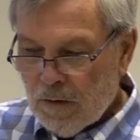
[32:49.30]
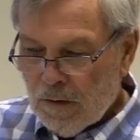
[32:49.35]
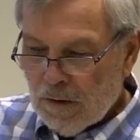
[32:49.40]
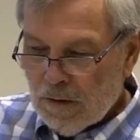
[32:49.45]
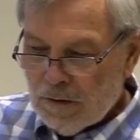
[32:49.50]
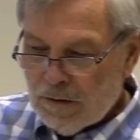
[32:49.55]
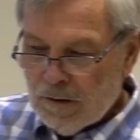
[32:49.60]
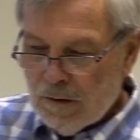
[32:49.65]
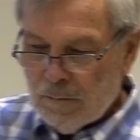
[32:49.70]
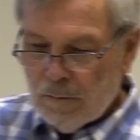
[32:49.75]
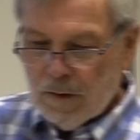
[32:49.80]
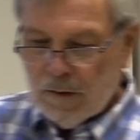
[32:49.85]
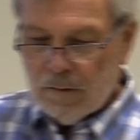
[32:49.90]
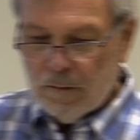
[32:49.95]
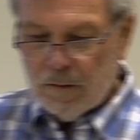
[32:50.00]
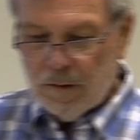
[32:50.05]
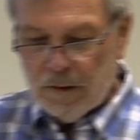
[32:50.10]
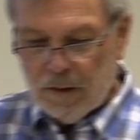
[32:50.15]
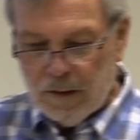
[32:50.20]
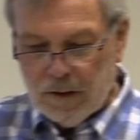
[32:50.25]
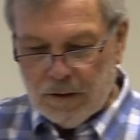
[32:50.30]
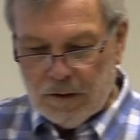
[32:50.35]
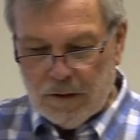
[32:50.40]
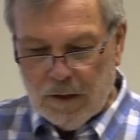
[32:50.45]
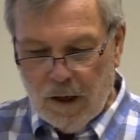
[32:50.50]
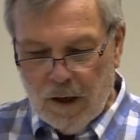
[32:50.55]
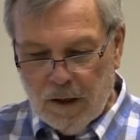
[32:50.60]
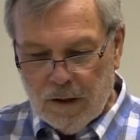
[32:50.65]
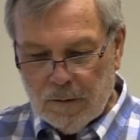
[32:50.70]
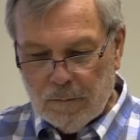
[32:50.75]
unless somebody really gets
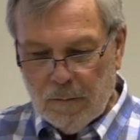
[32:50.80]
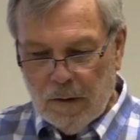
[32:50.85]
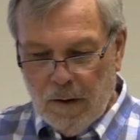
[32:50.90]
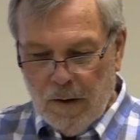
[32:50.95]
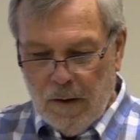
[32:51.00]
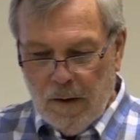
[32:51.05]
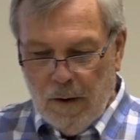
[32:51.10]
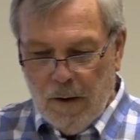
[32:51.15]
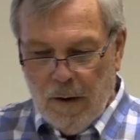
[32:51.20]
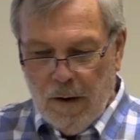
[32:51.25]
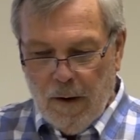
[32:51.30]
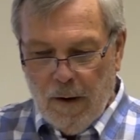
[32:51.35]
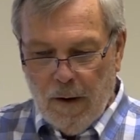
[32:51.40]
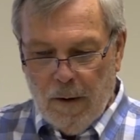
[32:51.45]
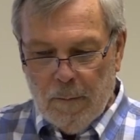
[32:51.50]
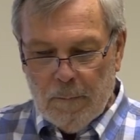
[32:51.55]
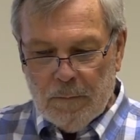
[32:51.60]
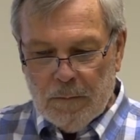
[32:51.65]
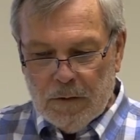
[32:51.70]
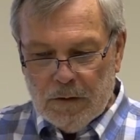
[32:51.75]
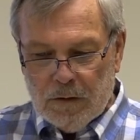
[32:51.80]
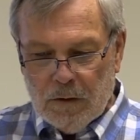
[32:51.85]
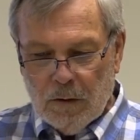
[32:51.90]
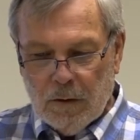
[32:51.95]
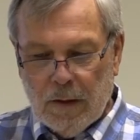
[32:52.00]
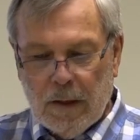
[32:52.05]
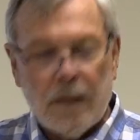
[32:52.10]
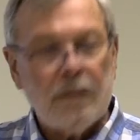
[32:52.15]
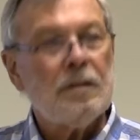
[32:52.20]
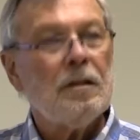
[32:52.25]
on them. Um,
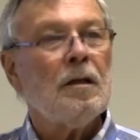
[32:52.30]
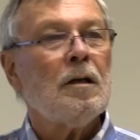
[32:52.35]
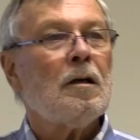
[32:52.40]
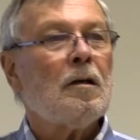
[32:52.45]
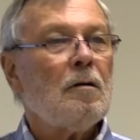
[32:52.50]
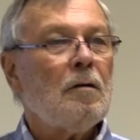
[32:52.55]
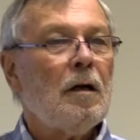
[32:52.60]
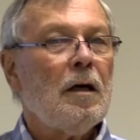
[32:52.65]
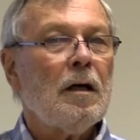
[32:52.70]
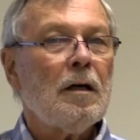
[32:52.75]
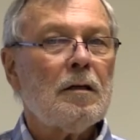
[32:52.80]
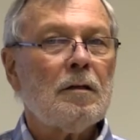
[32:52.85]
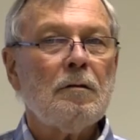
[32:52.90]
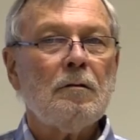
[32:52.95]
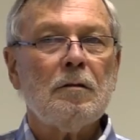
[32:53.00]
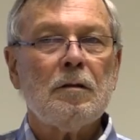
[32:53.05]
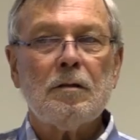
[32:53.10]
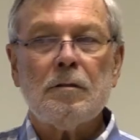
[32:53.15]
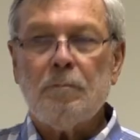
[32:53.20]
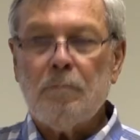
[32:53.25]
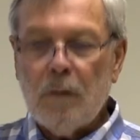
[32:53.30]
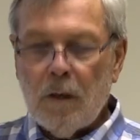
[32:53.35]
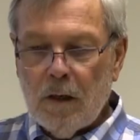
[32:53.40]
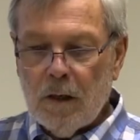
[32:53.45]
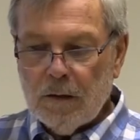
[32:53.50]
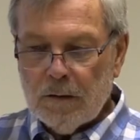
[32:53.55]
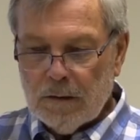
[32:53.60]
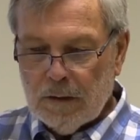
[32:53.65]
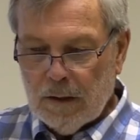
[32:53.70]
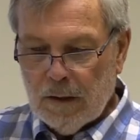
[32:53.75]
so that's incorrect. It was
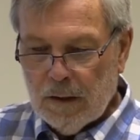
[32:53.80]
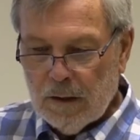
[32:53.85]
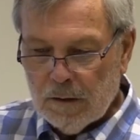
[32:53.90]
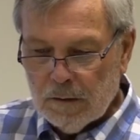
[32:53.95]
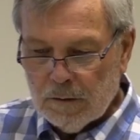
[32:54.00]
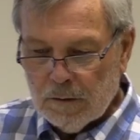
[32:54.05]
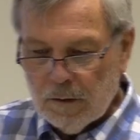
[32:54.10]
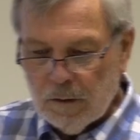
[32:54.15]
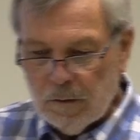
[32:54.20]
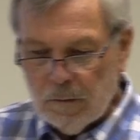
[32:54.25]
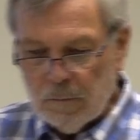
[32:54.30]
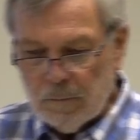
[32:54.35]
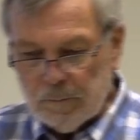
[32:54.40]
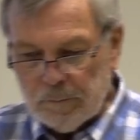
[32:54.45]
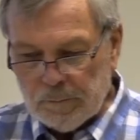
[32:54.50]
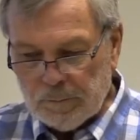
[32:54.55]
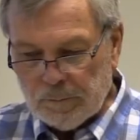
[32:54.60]
Mont Alto.